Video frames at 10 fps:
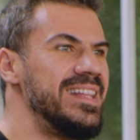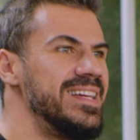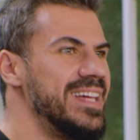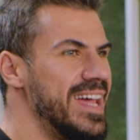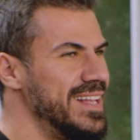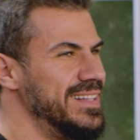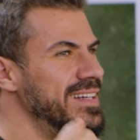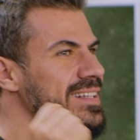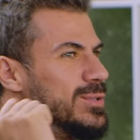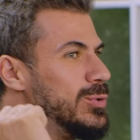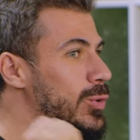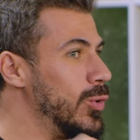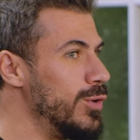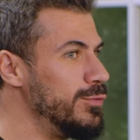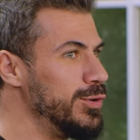dedicated to
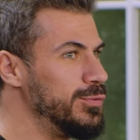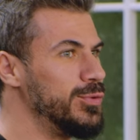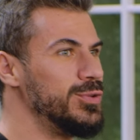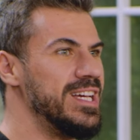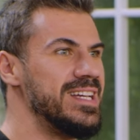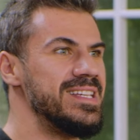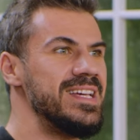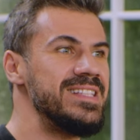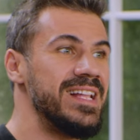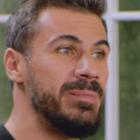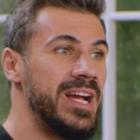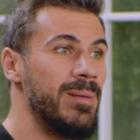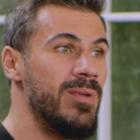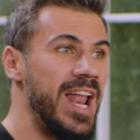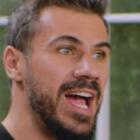comfort food dishes that
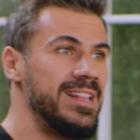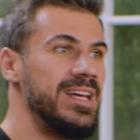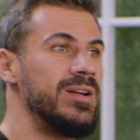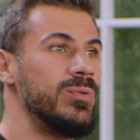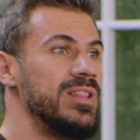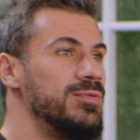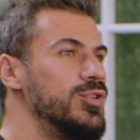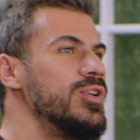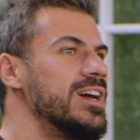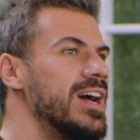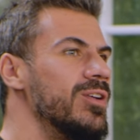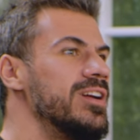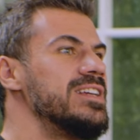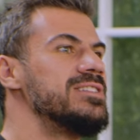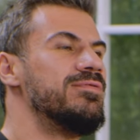become lighter with fewer
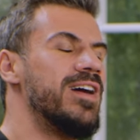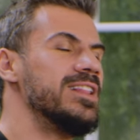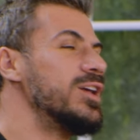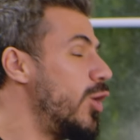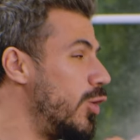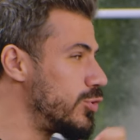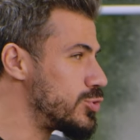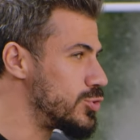calories, fat or